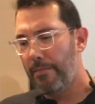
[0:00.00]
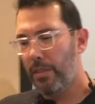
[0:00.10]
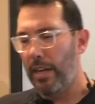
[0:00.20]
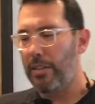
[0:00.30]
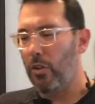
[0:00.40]

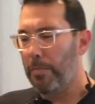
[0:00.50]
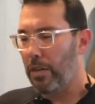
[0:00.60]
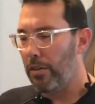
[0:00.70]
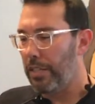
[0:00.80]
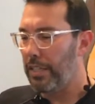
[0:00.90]
Okay, don't be
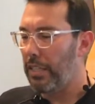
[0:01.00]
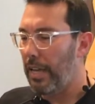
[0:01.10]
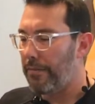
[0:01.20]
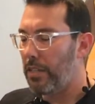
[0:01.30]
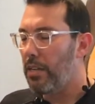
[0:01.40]
early on the
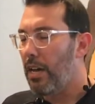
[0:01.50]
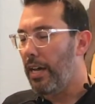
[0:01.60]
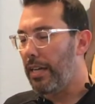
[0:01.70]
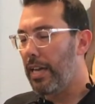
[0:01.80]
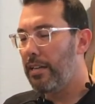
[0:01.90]
left.
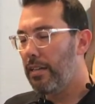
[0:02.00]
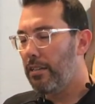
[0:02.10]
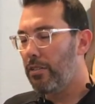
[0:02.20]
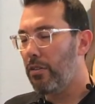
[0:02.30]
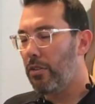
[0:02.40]
Again,
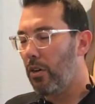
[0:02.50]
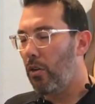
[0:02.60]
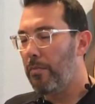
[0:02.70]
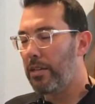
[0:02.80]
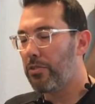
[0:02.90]
2, the
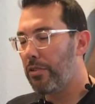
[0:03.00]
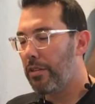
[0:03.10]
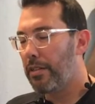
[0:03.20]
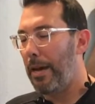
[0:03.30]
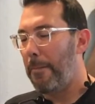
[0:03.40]
whole measure,
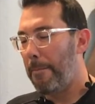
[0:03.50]
go.